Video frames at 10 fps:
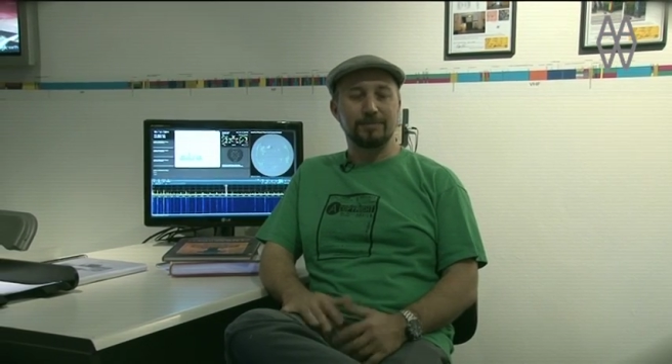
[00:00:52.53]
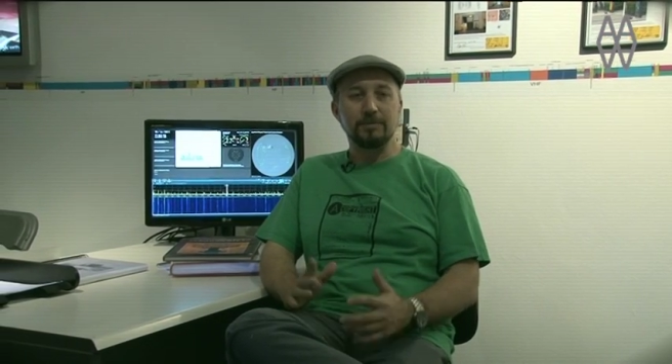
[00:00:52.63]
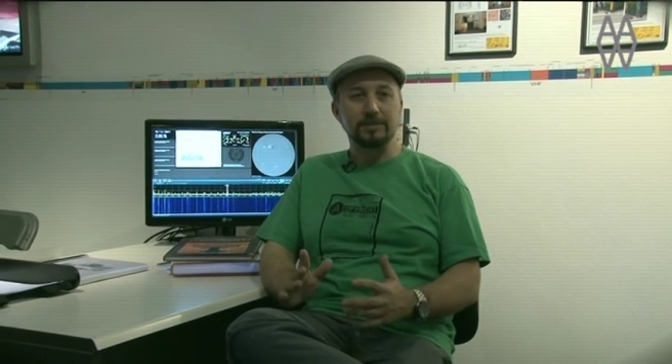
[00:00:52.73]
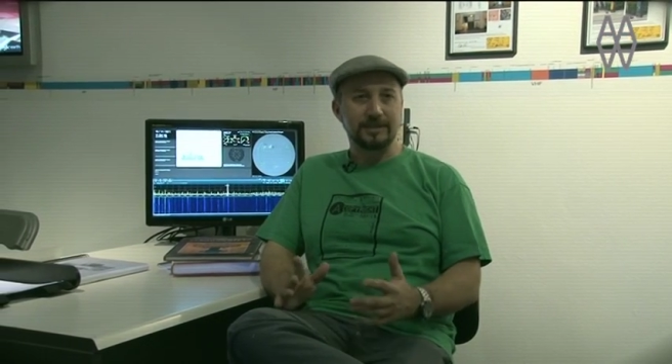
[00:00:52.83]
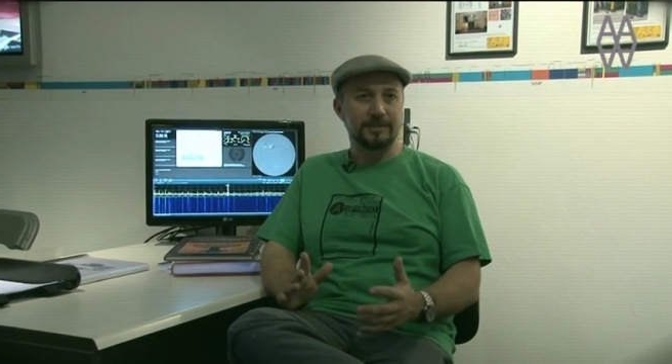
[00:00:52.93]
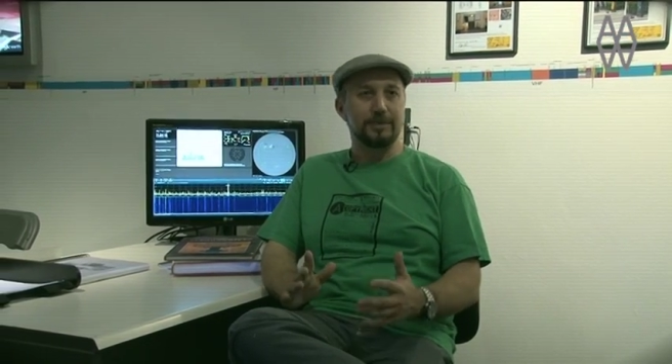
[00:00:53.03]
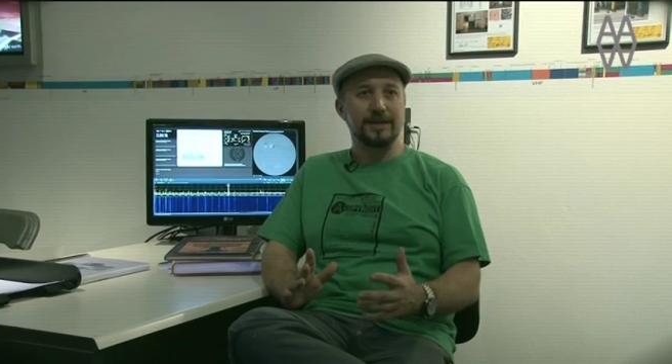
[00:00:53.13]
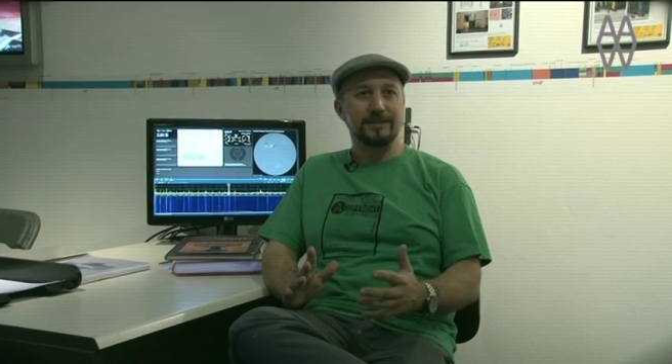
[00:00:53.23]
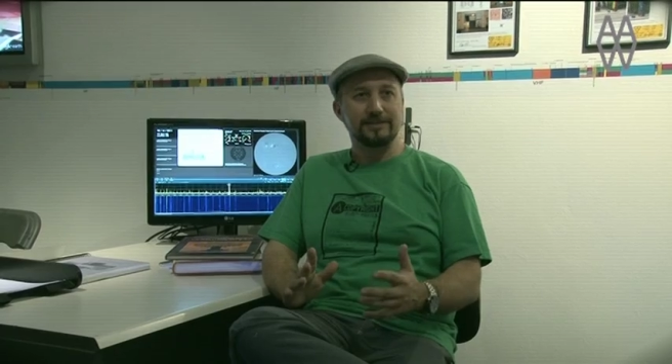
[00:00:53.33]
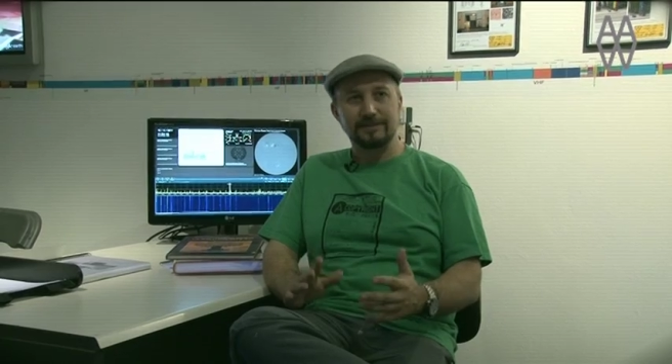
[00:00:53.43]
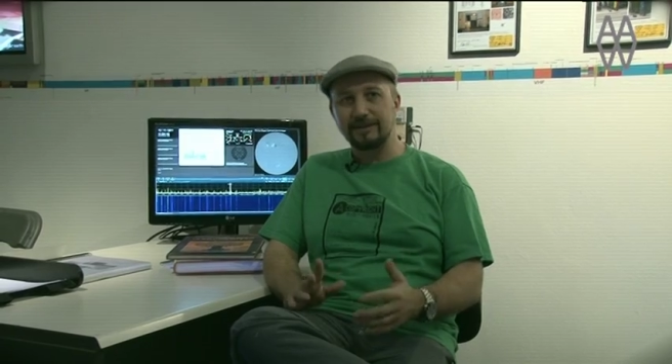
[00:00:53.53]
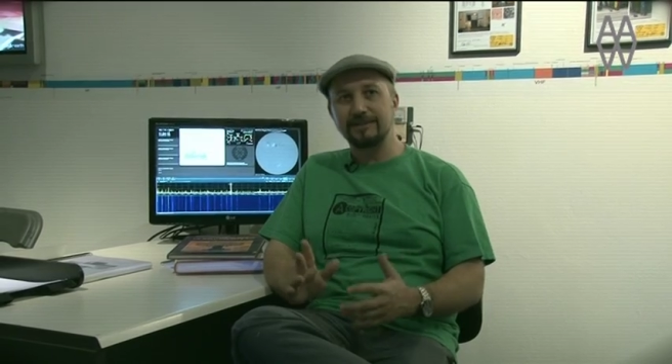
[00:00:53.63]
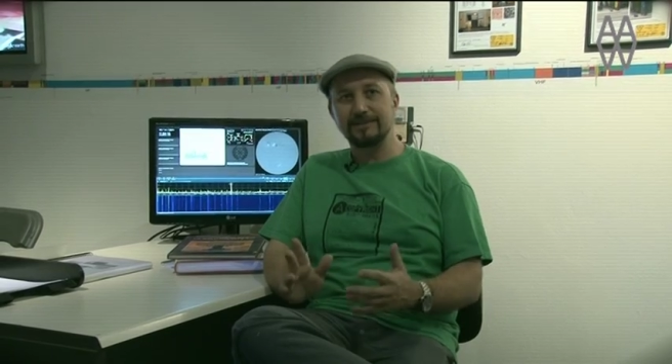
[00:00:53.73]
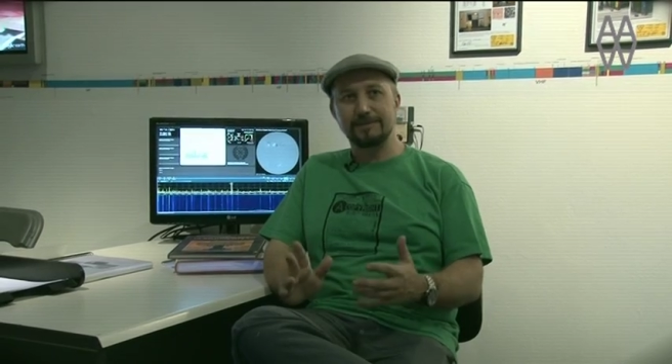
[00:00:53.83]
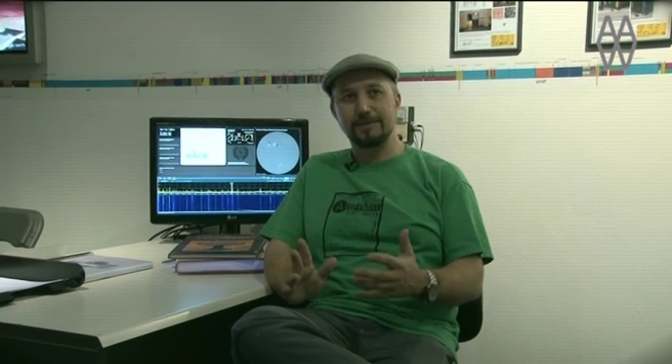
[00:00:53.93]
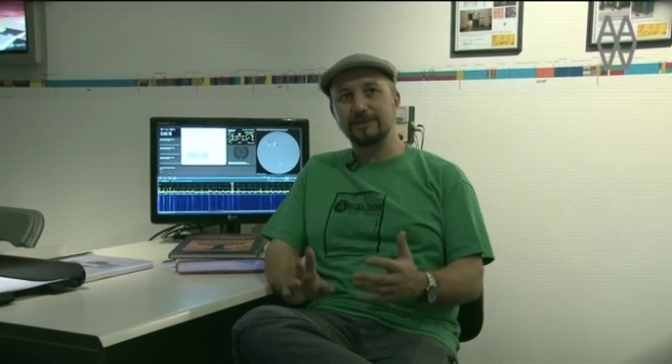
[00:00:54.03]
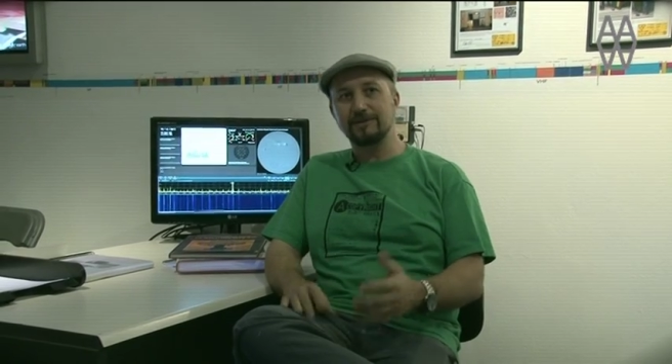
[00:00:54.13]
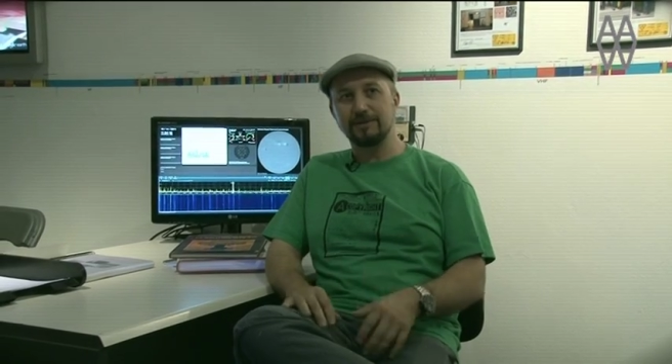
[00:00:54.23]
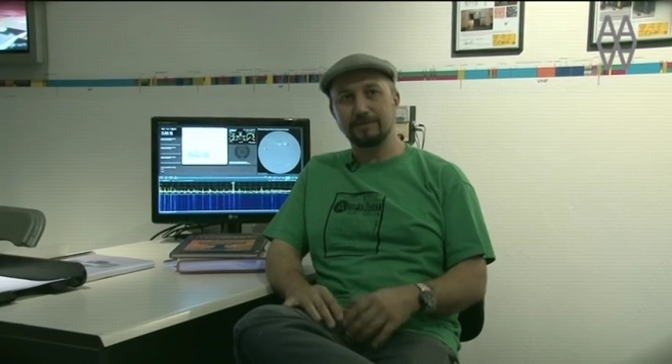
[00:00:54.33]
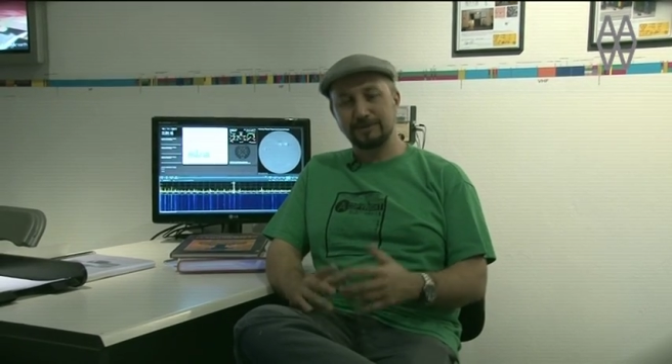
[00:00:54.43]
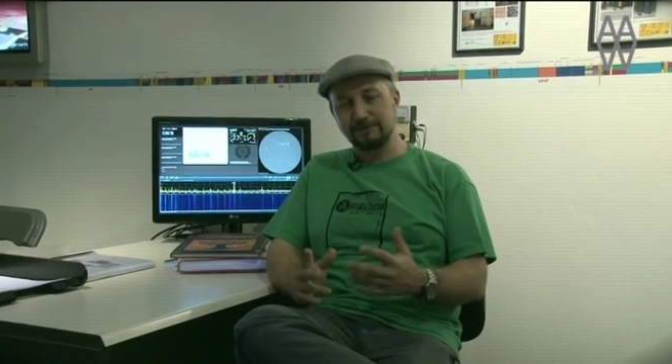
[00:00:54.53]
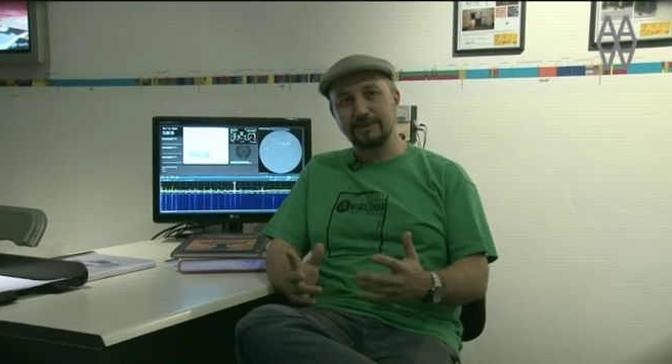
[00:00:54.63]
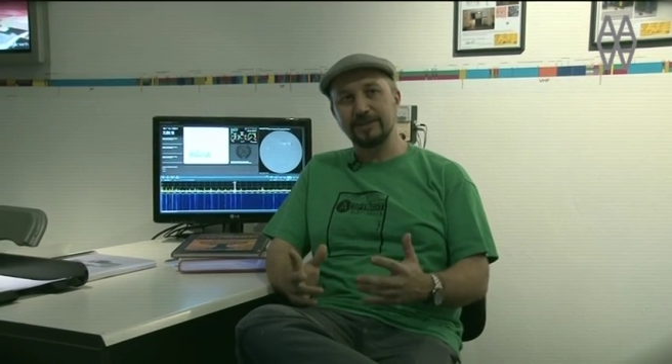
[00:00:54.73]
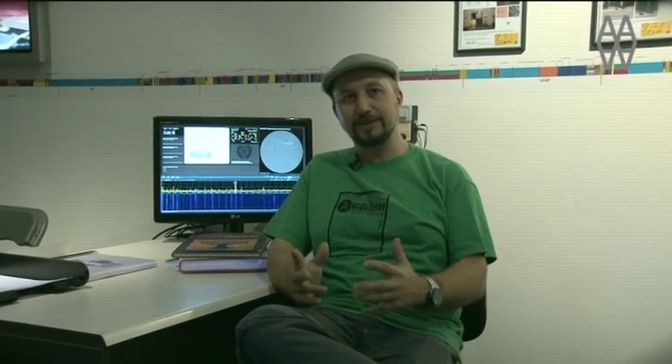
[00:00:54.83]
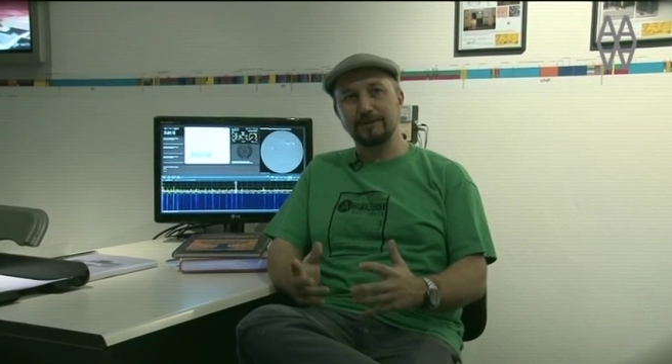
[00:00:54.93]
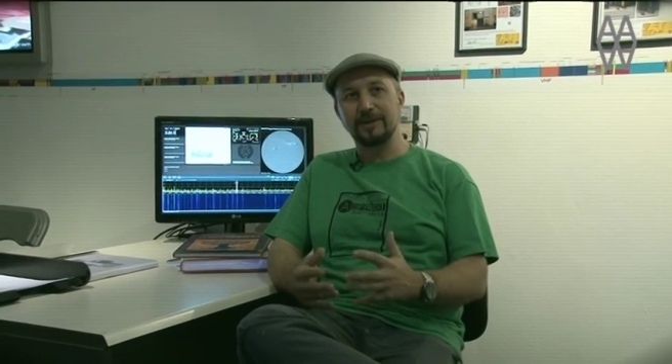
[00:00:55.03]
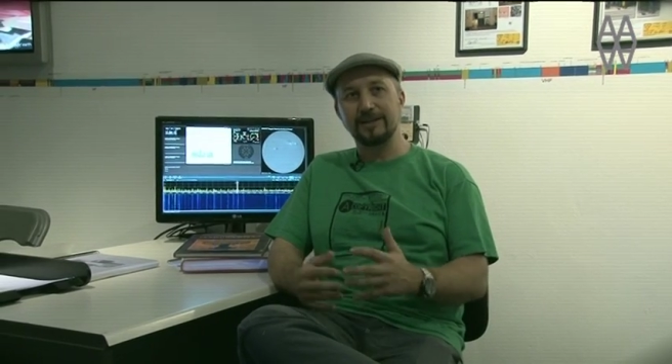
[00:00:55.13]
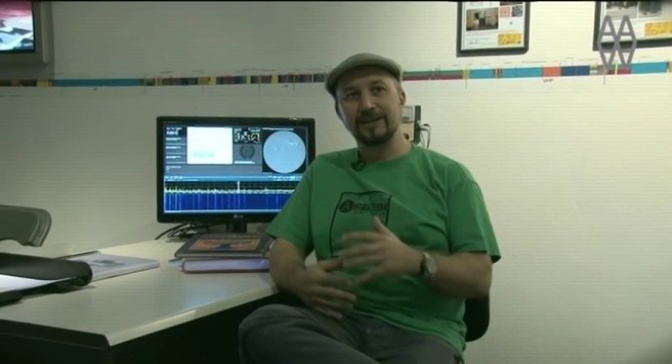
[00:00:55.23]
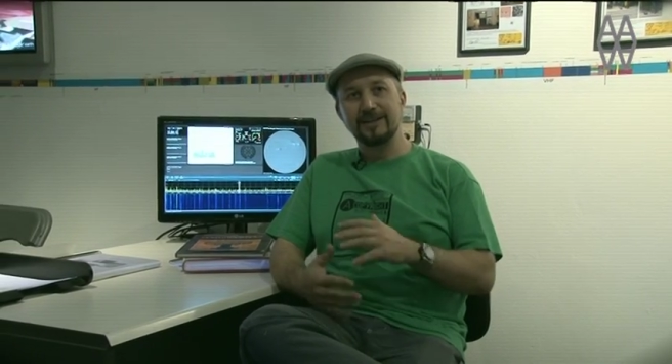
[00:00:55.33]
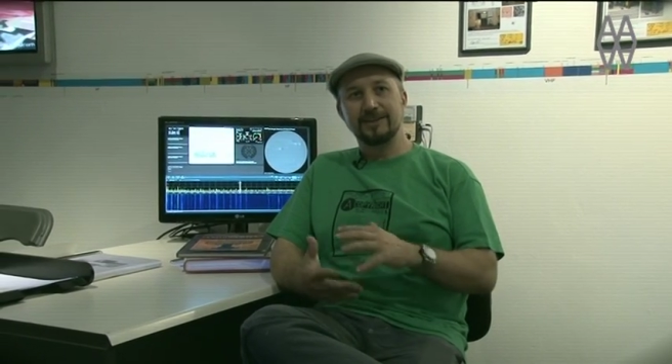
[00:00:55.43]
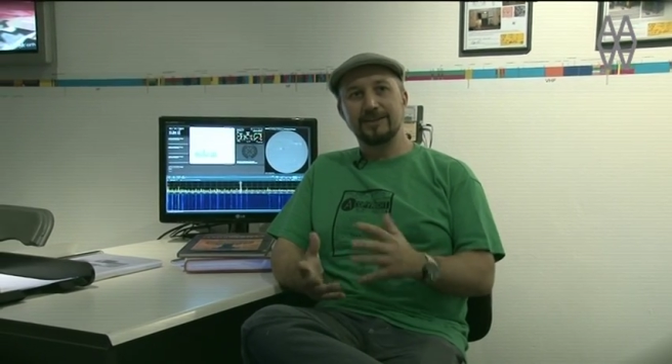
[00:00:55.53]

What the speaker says: public space on the spectrum is really what